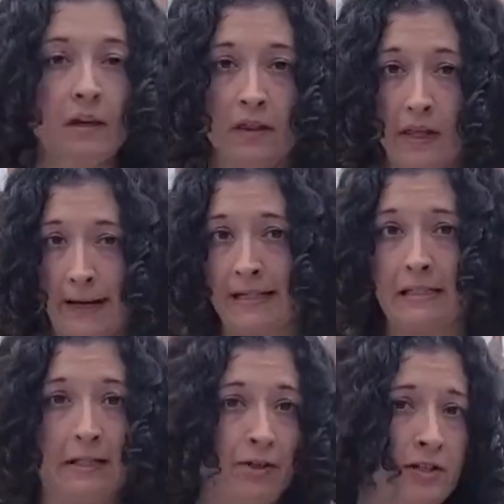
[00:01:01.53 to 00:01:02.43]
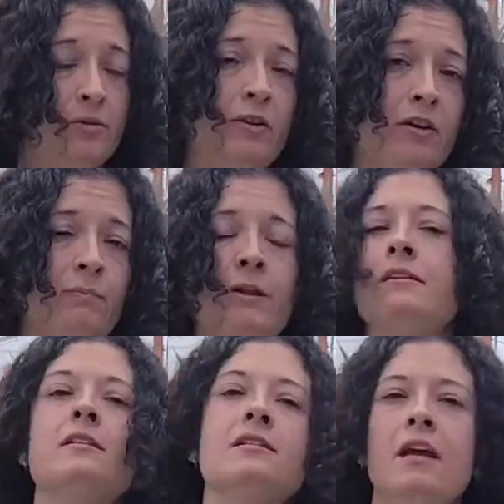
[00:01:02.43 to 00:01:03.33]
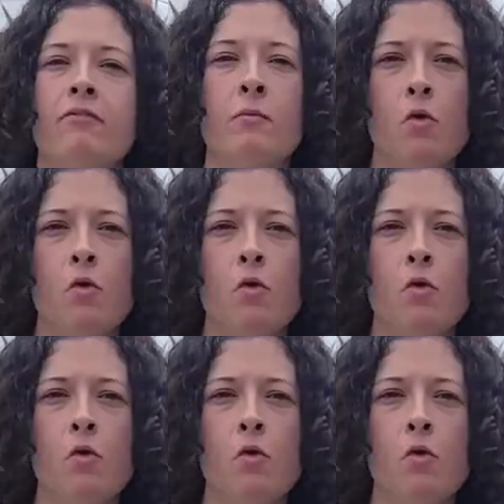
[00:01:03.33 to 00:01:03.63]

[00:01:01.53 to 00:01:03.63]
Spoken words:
The next thing you need to do with your air plants is give them